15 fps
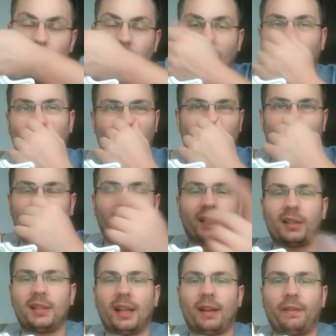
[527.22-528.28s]

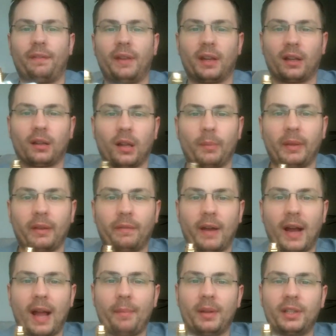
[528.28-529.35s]
not fit a clubbing
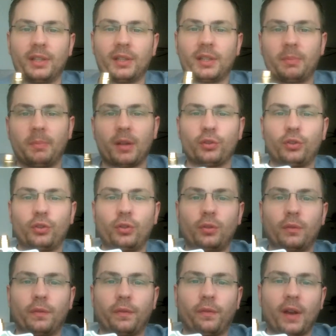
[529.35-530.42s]
vibe. It just smells
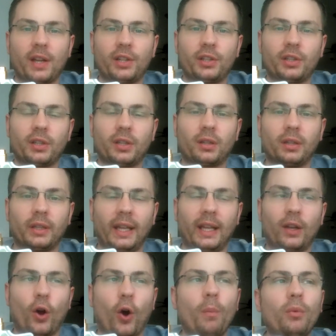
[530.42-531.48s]
too fresh,
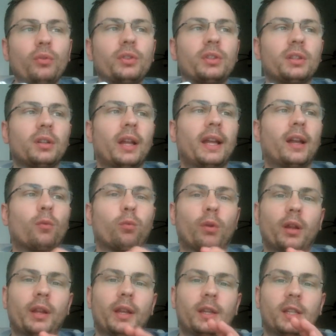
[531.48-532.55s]
clean, almost like a
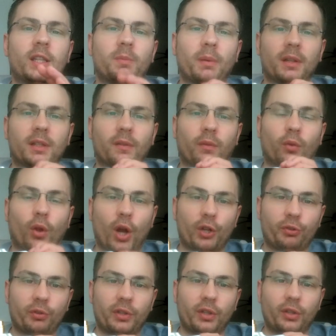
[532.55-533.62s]
really expensive
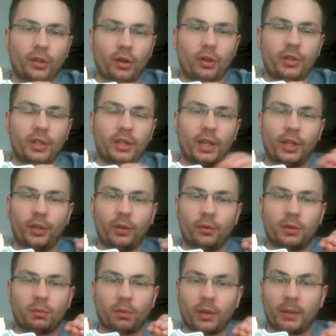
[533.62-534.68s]
laundry detergent. They
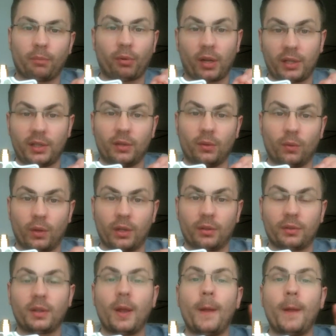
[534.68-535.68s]
use really pricey oils